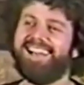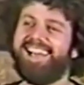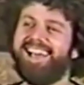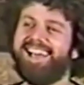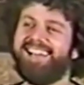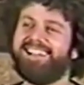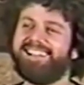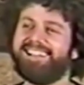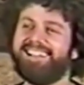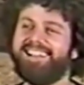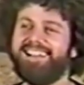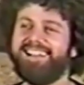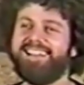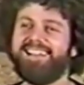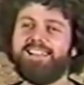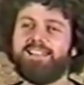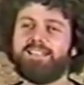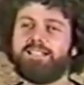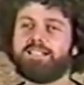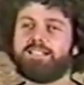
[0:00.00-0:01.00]
And
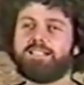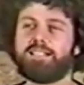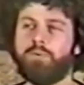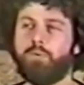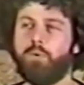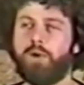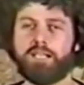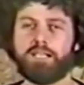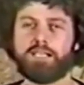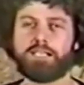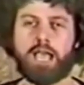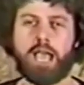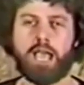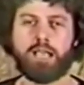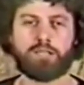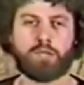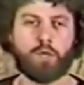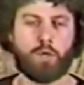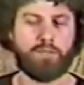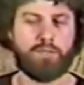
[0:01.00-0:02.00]
he's just, he went inside
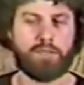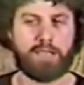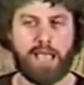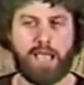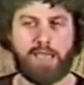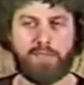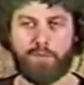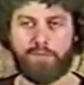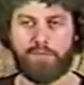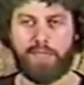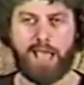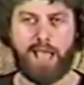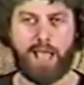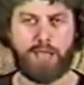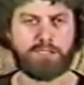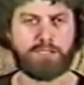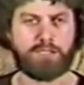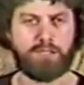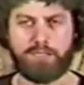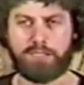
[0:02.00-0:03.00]
and told the guy that owned the
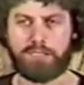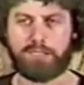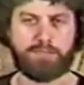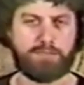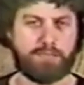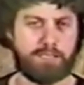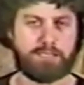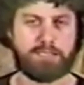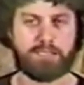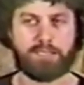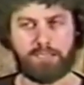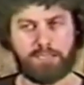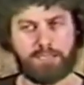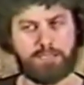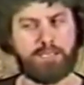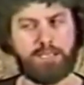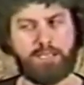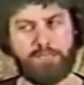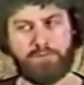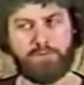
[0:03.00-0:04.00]
house, you know, this this
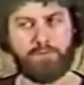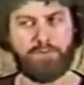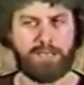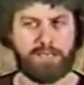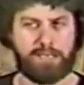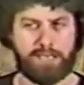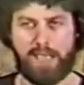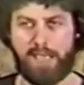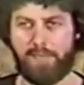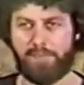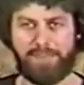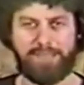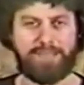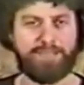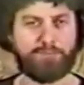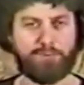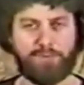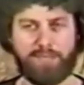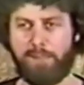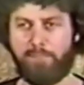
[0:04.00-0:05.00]
Keith Green guy, man,
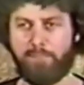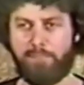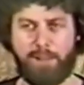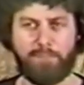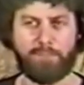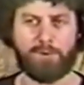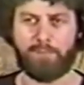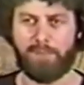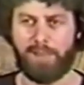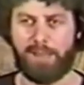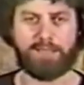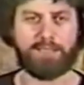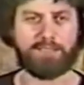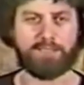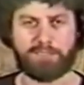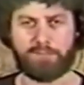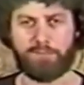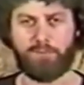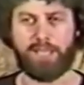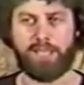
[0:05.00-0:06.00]
he's really a bummer, man.
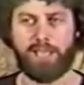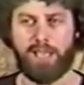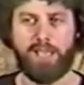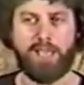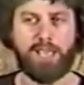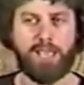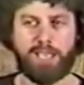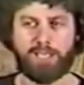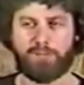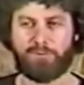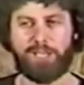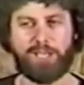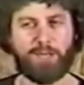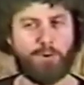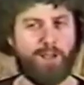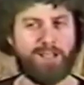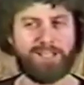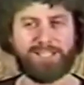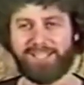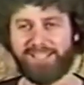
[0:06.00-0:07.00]
He's just really, he's really
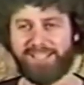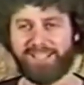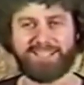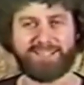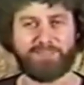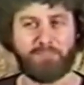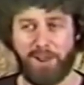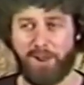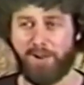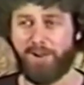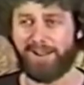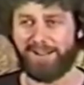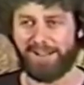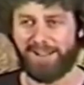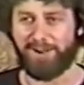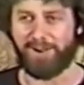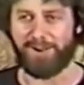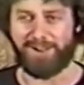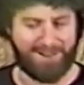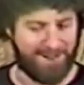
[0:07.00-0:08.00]
quenching the spirit
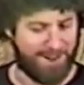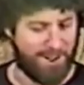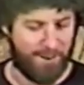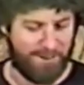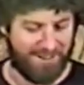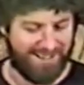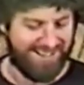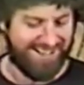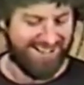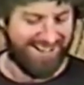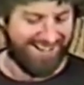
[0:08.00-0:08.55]
here, you know.